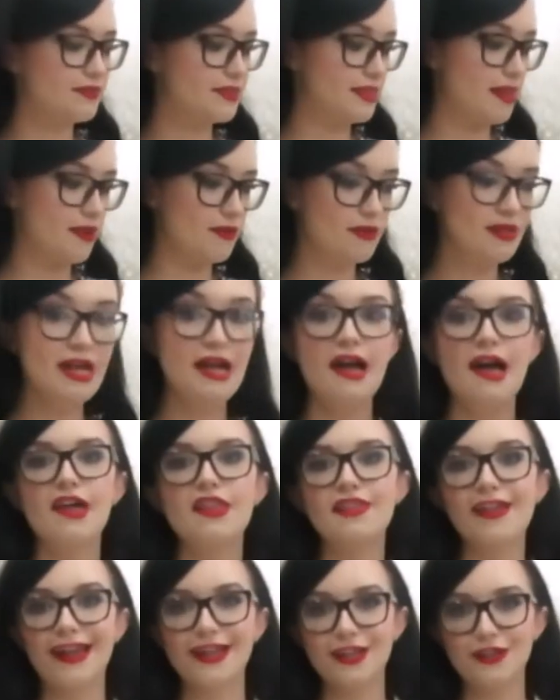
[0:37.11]
So
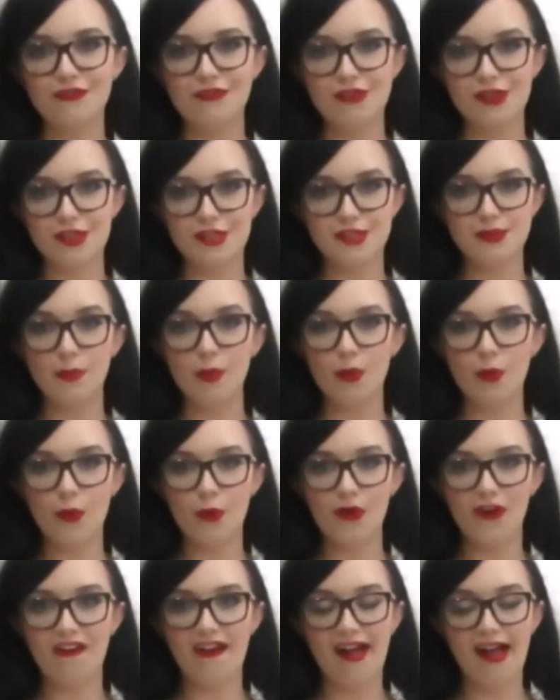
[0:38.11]
thank you for the
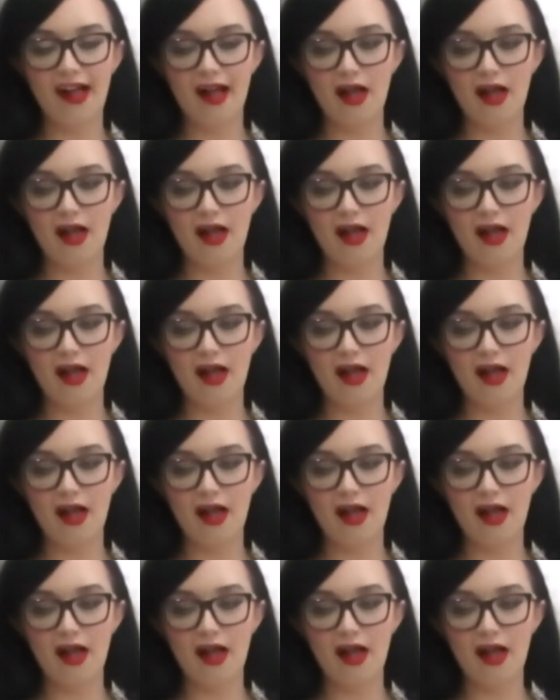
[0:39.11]
support.